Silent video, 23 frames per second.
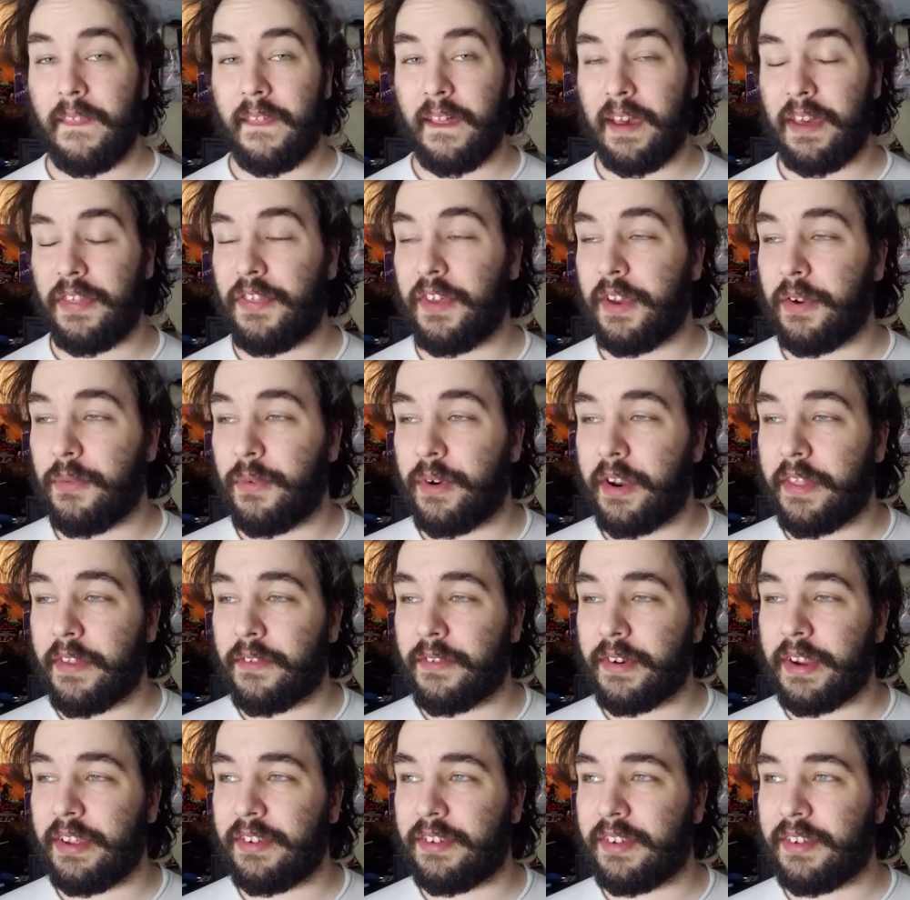I think one of the
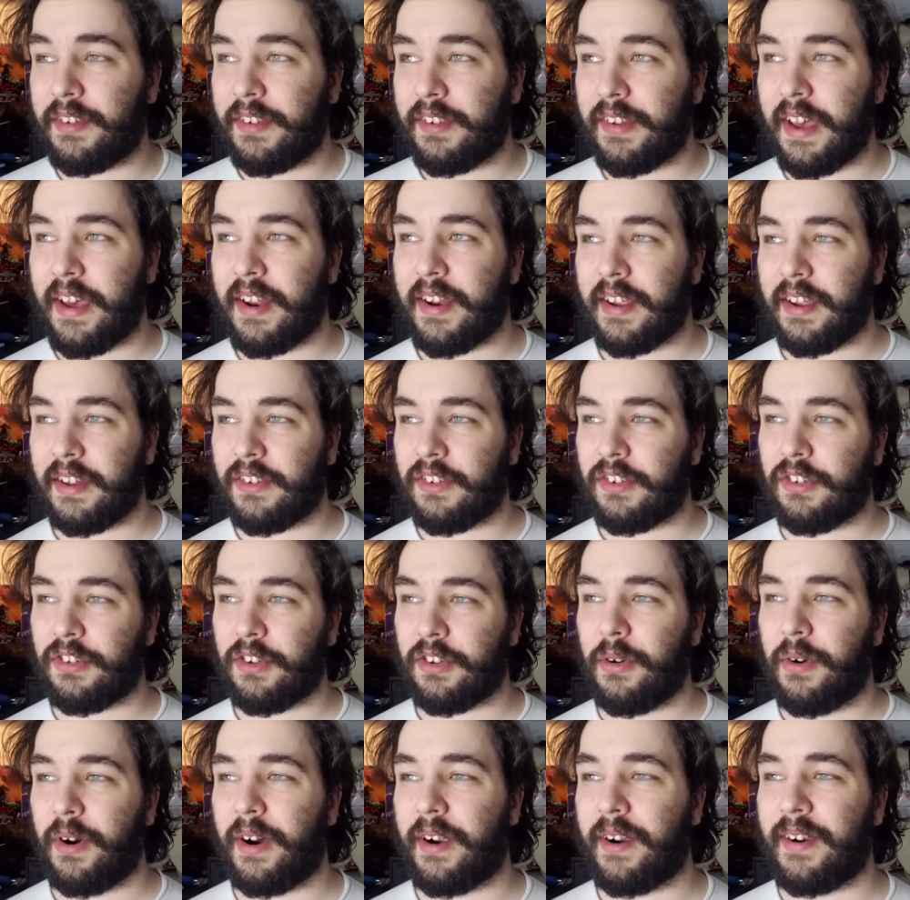reasons that it's
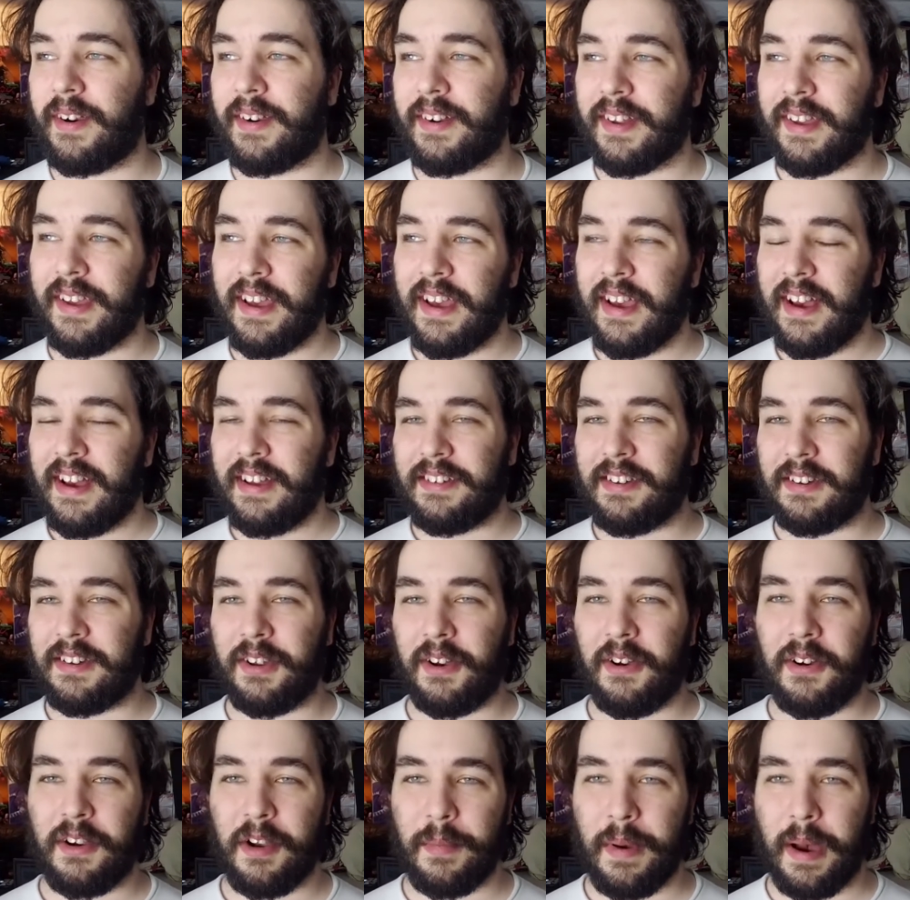so hard to
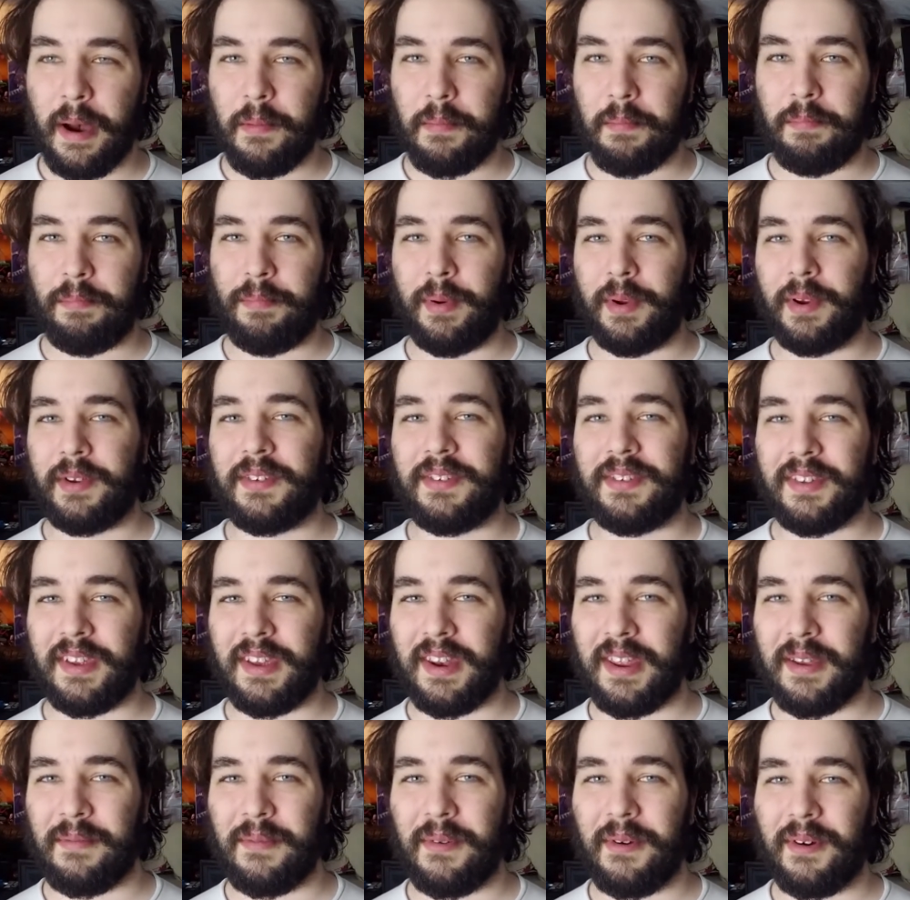talk about books
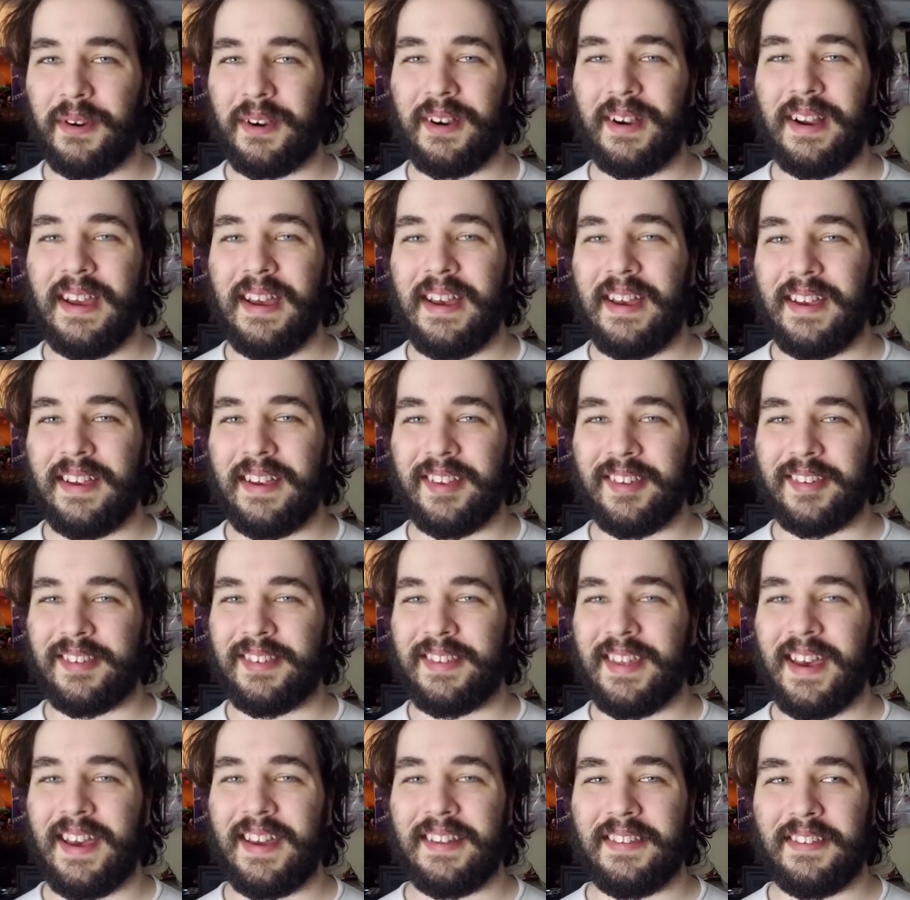anymore is
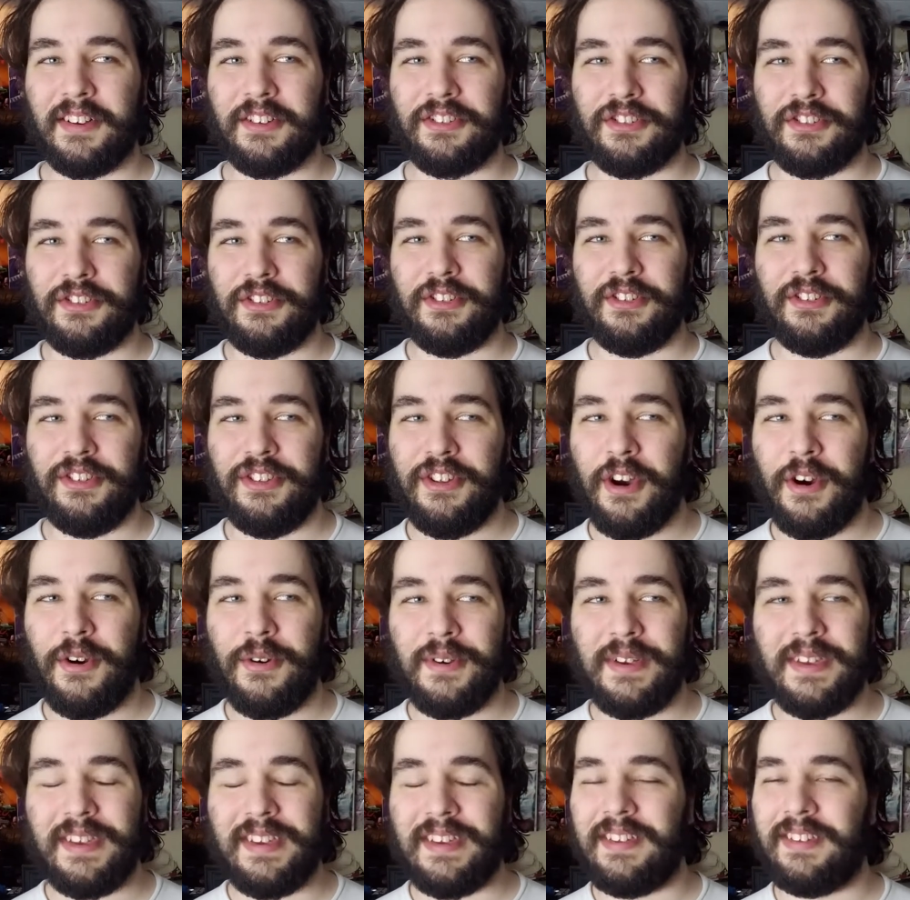that there's
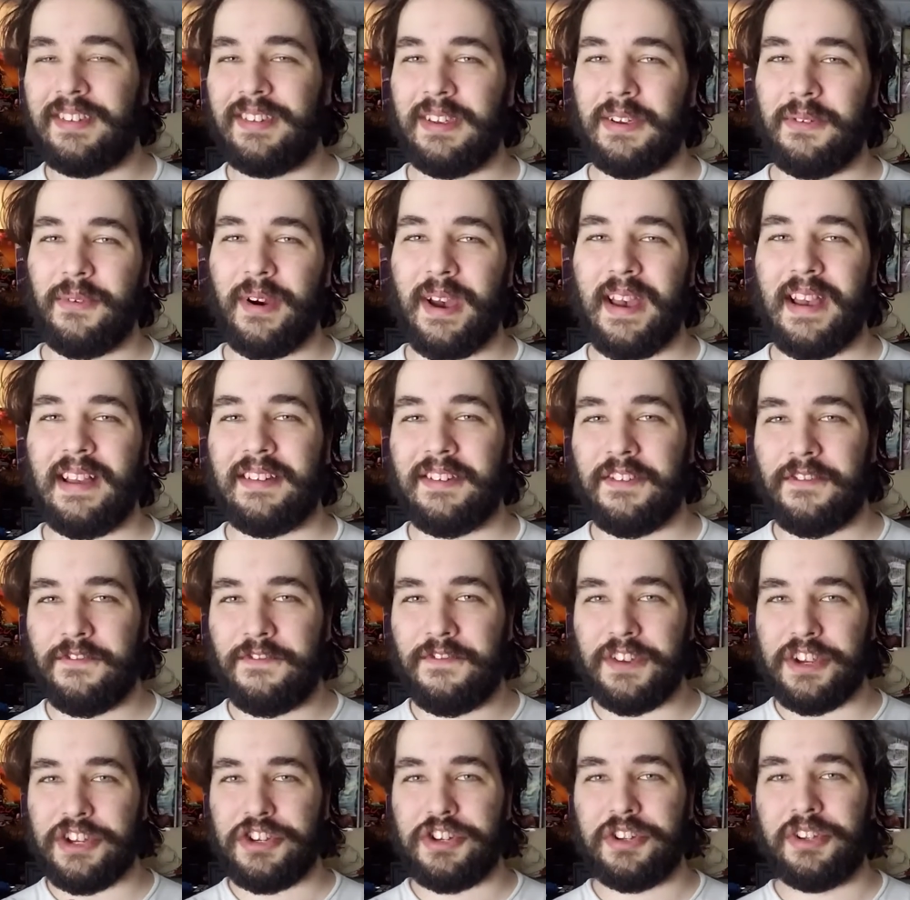no easy way to
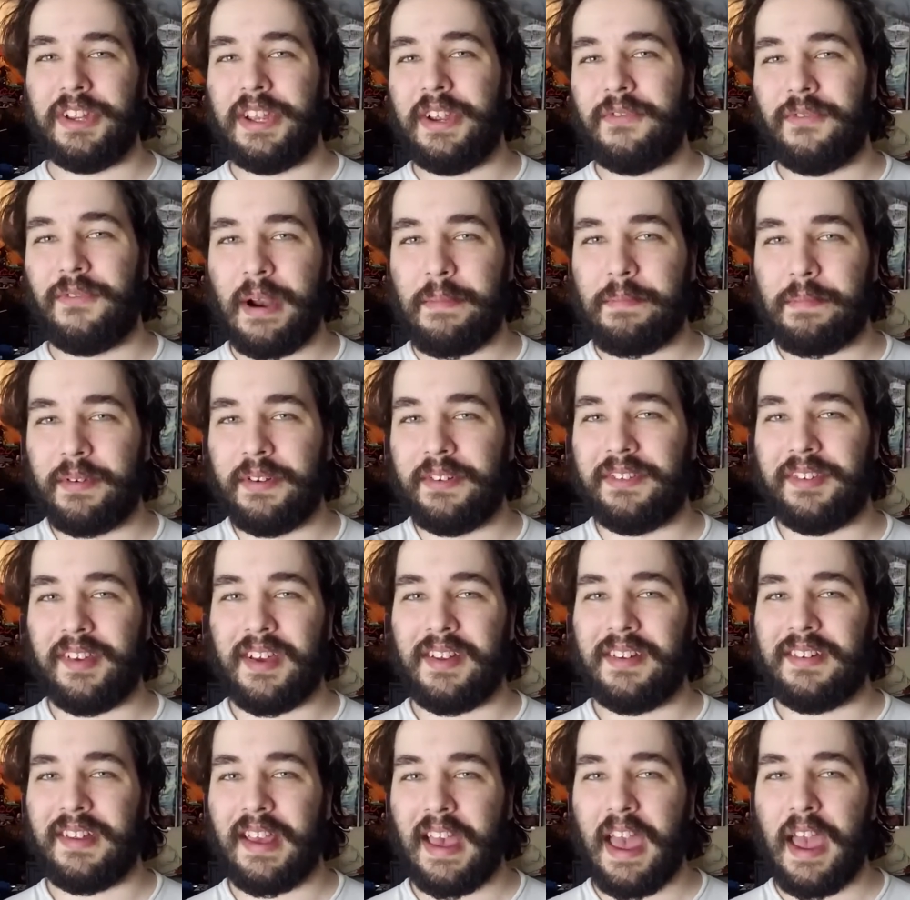visually
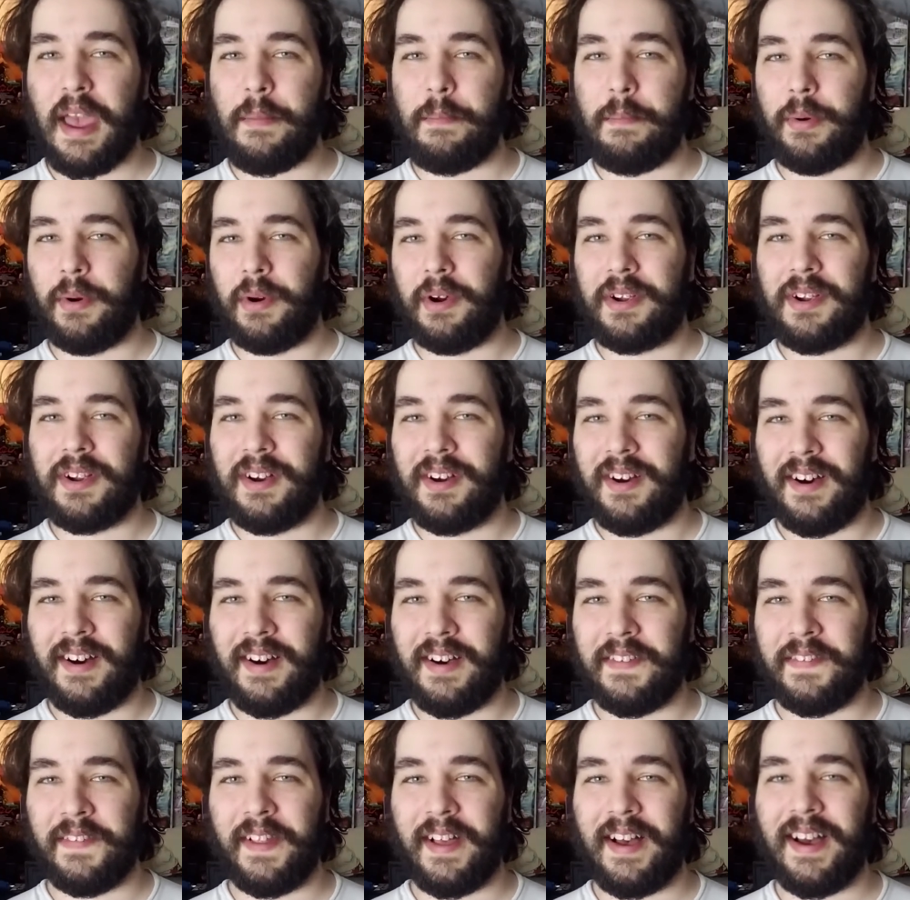represent a book
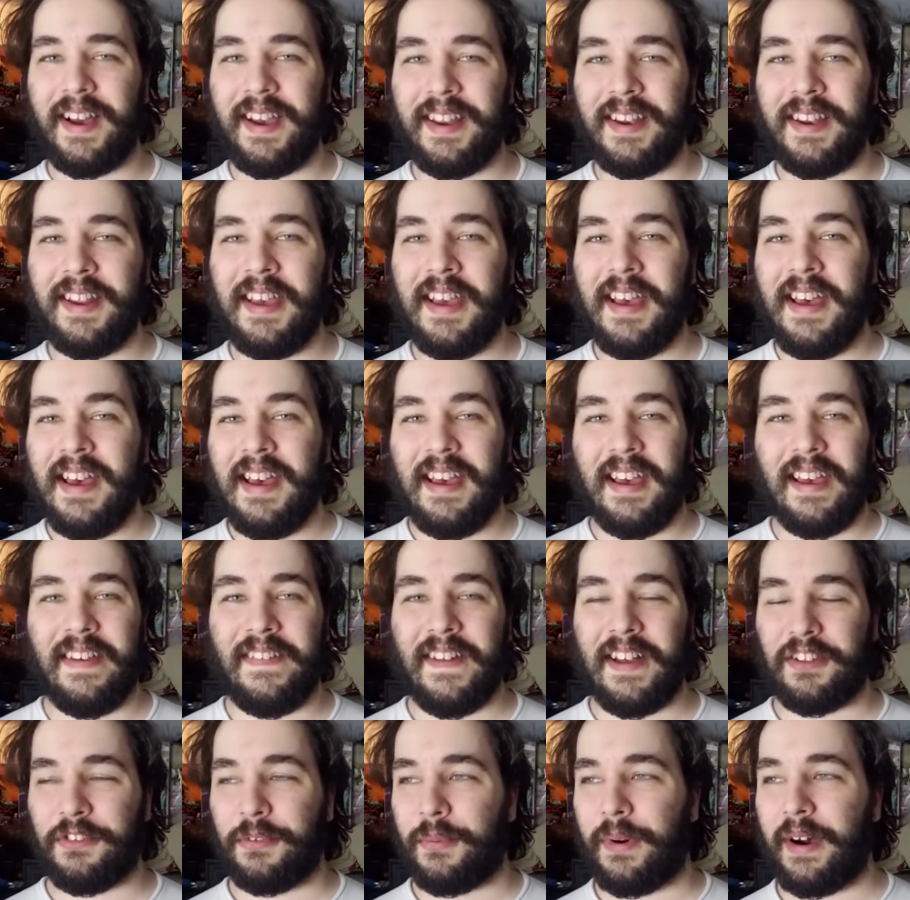online, and
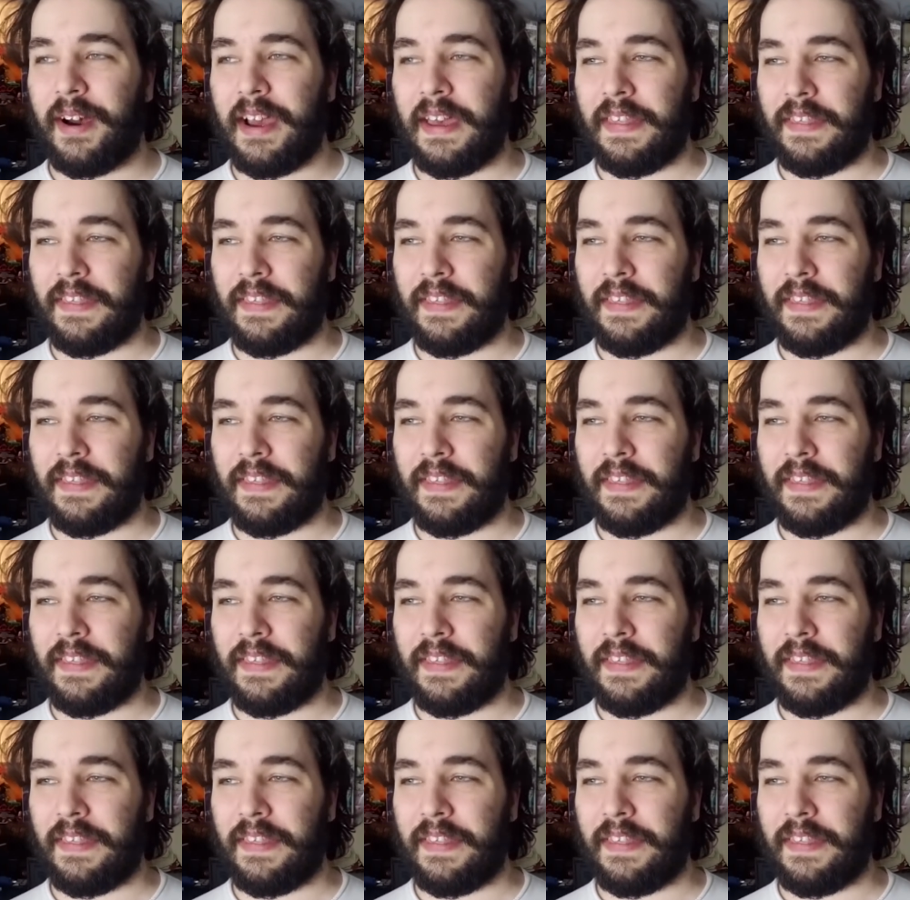that's why